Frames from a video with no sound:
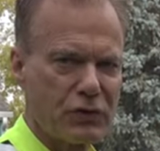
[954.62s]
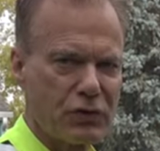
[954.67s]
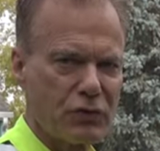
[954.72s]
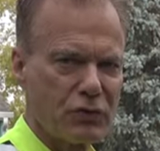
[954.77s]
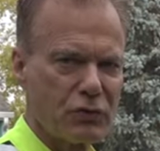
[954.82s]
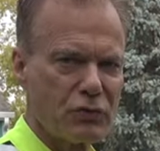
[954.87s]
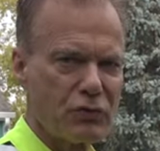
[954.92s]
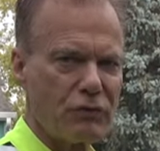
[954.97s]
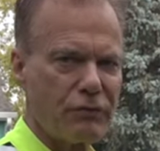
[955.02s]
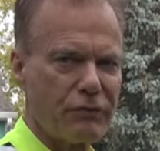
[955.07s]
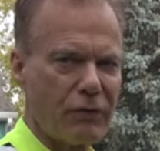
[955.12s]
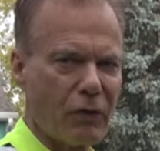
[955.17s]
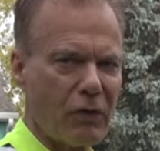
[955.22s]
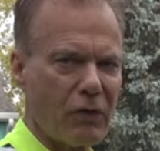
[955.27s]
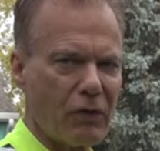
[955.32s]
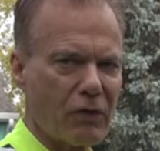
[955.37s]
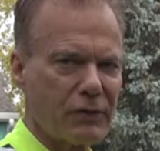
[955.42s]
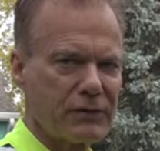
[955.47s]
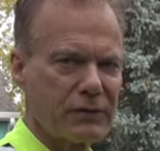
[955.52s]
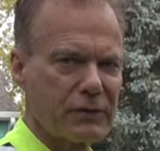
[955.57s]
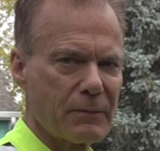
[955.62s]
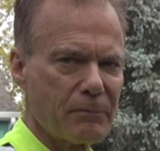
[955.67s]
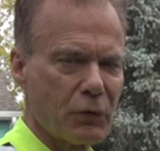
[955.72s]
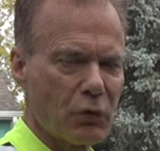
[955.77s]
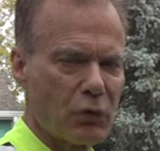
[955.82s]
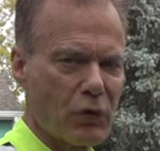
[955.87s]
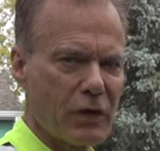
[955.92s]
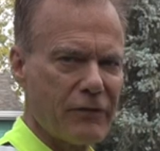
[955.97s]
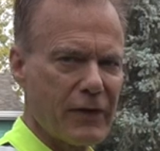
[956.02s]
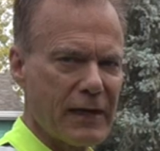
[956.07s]
2 volts,
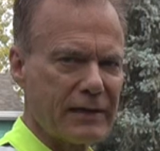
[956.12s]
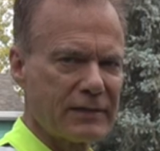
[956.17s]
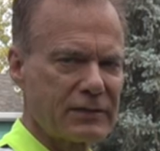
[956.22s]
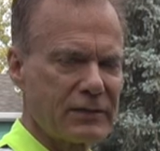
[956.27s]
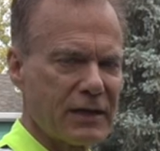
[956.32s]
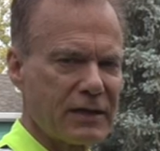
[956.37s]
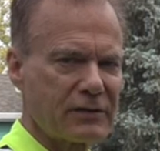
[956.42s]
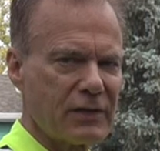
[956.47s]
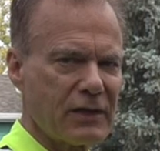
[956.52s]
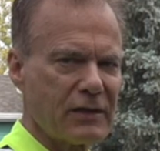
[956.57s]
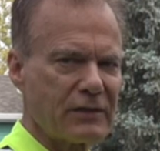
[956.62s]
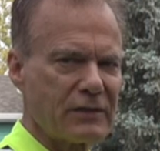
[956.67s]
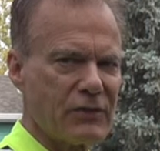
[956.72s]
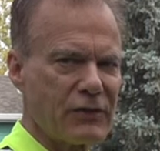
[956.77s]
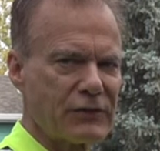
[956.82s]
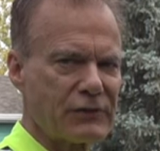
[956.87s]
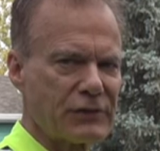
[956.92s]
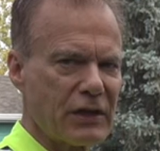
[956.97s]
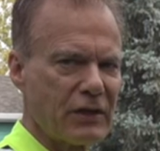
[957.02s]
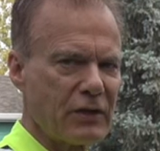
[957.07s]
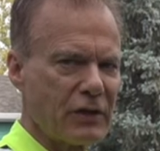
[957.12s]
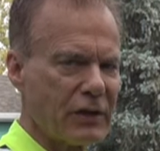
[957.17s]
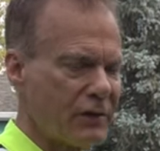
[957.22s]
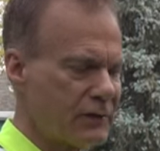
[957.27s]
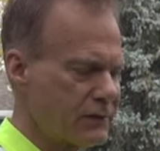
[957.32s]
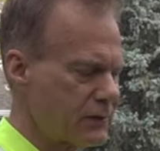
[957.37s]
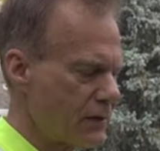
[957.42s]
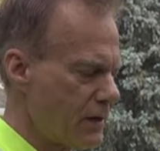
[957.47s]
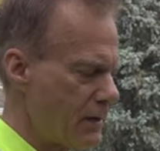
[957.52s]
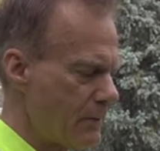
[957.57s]
what if I stuck these in
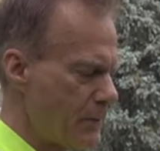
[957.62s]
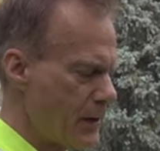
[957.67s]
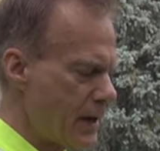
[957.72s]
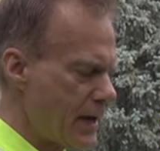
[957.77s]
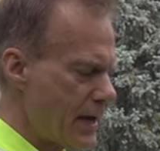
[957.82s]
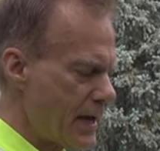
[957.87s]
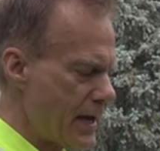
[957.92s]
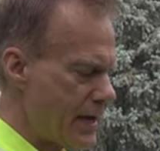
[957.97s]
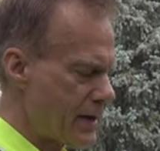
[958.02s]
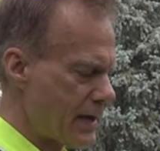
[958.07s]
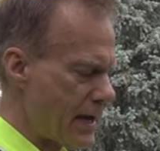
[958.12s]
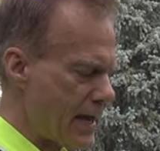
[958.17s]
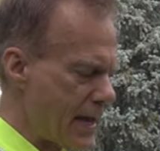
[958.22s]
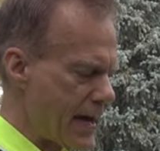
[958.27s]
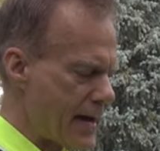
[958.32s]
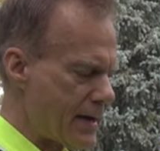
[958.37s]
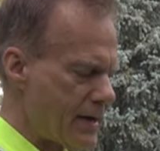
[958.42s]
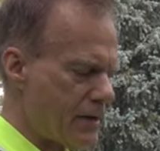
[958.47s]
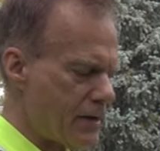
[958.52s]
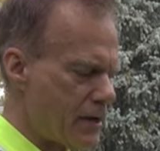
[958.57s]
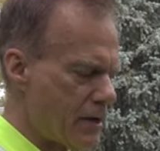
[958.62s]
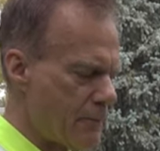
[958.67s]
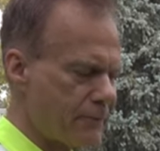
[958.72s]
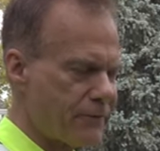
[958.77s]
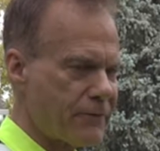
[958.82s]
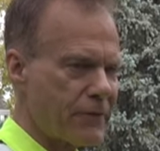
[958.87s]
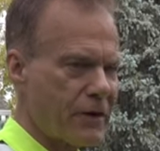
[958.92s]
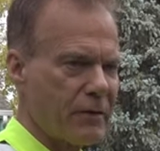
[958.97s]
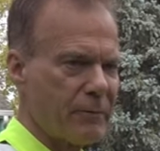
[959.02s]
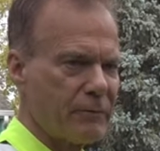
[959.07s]
series and I added up
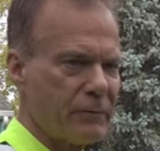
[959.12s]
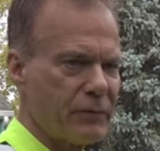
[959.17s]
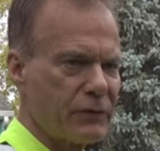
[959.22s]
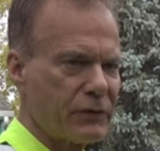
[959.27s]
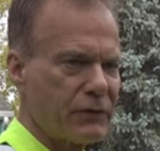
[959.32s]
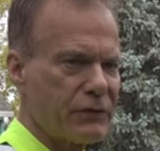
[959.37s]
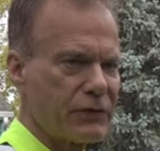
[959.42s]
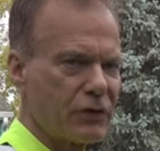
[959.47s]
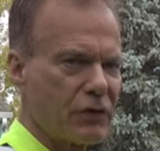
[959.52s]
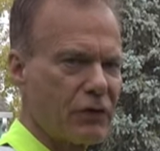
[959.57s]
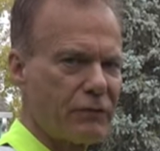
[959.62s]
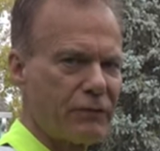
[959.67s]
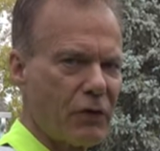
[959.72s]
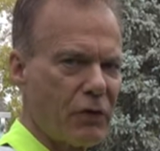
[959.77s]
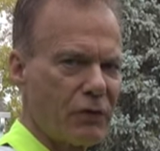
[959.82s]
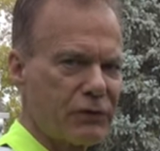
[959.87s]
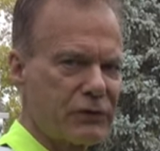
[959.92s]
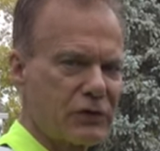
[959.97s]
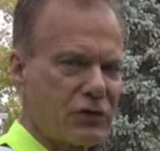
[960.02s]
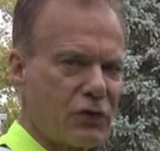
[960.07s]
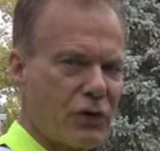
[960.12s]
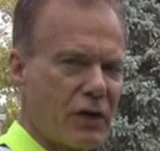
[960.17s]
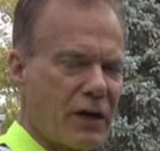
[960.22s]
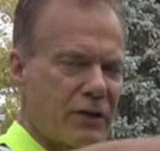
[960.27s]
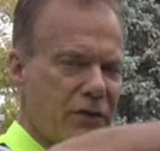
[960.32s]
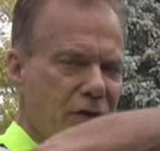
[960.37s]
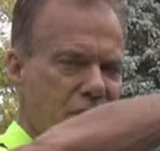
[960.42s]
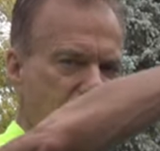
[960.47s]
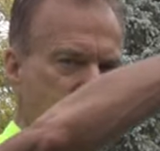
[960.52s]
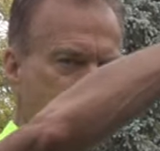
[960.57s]
from 0 volts to
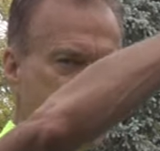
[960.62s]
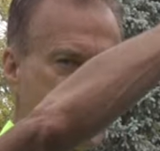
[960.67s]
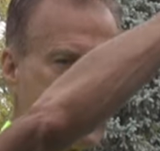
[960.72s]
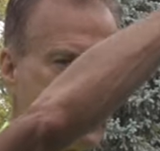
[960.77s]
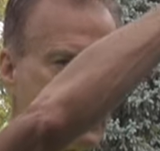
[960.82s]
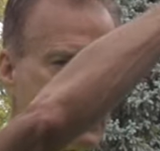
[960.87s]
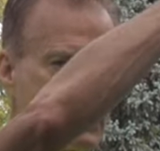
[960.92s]
120